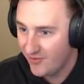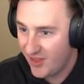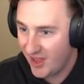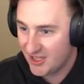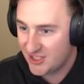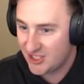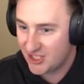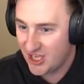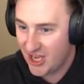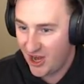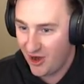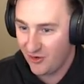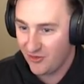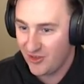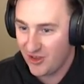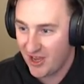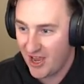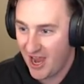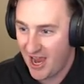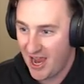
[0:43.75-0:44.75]
That
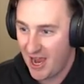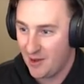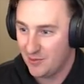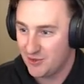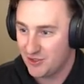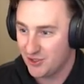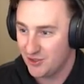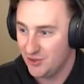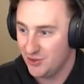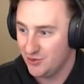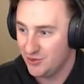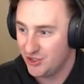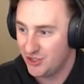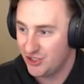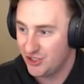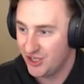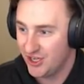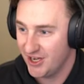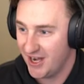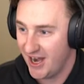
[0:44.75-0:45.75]
scared the Bro, absolute was...
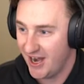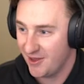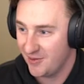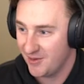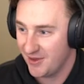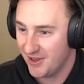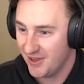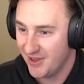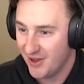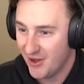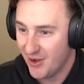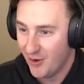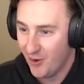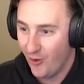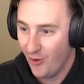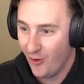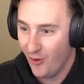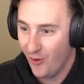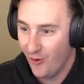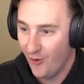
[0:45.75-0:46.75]
shit out of me. I
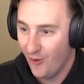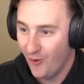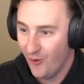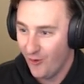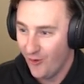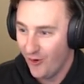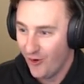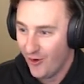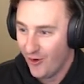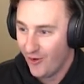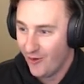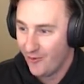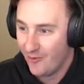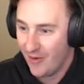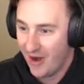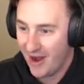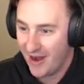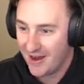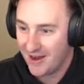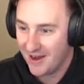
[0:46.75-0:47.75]
saw you oh, floating and
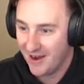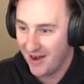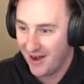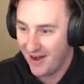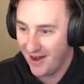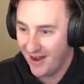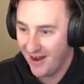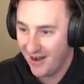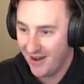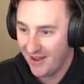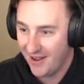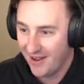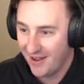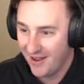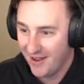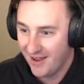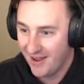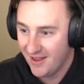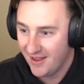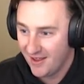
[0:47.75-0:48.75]
I my dipped. god. I'm
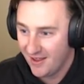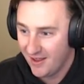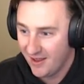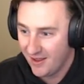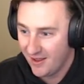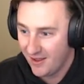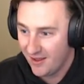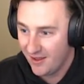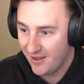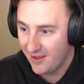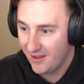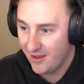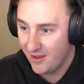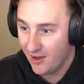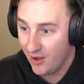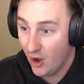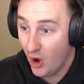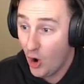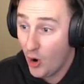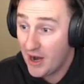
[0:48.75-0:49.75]
sorry.
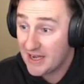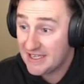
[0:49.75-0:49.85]
oh, I